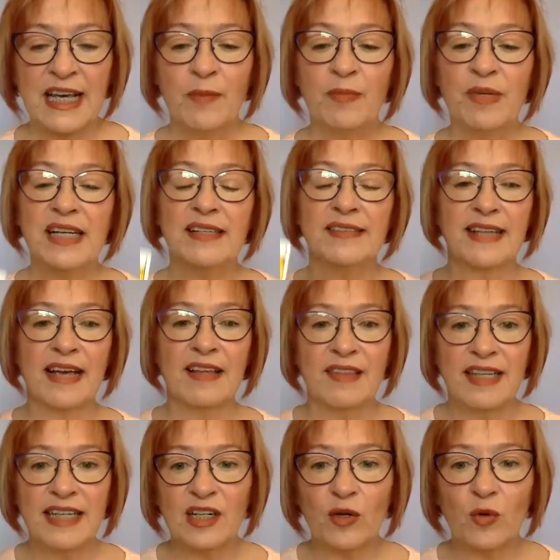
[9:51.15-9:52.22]
because I
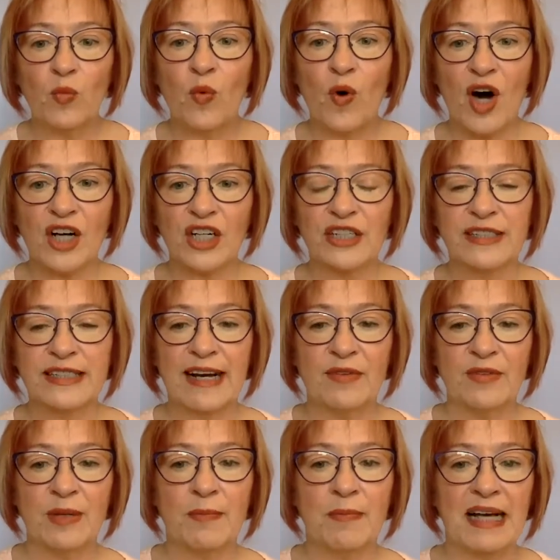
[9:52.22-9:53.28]
think it'll water down
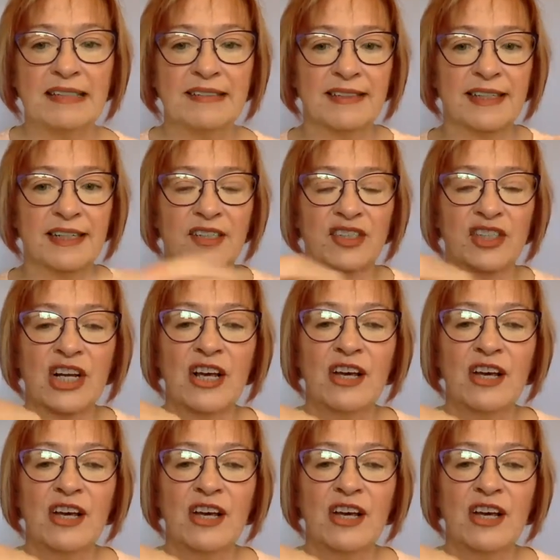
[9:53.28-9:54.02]
the message.